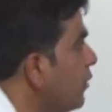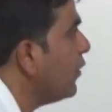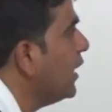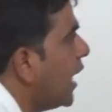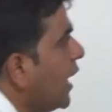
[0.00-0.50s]

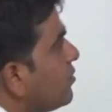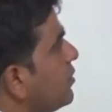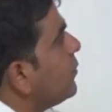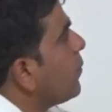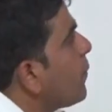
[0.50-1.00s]
filters,
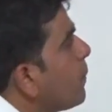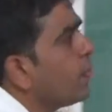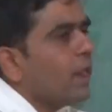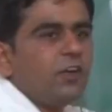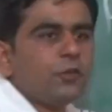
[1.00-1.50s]

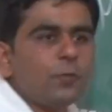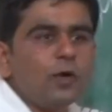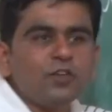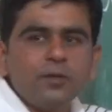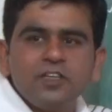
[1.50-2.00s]

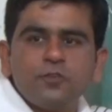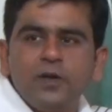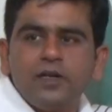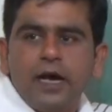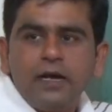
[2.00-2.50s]
response of this
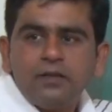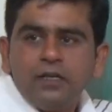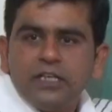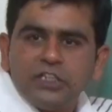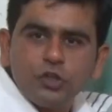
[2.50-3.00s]
filter,
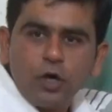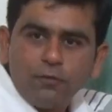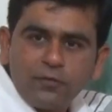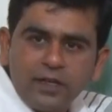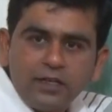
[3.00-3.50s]
G
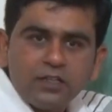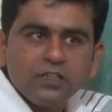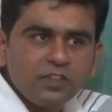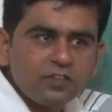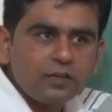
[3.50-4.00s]
of t,
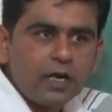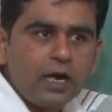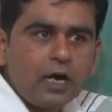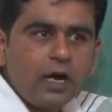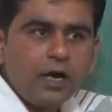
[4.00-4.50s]
this is
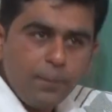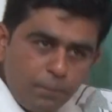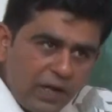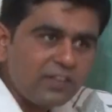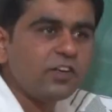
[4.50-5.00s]
a
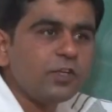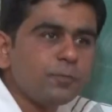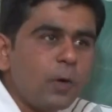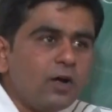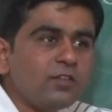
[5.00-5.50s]
impulse
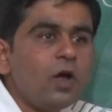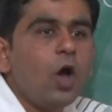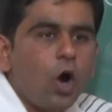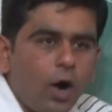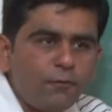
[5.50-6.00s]
response
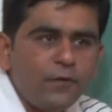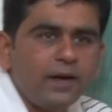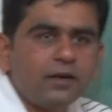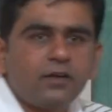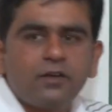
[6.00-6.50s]
of
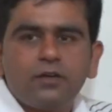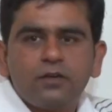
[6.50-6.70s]
your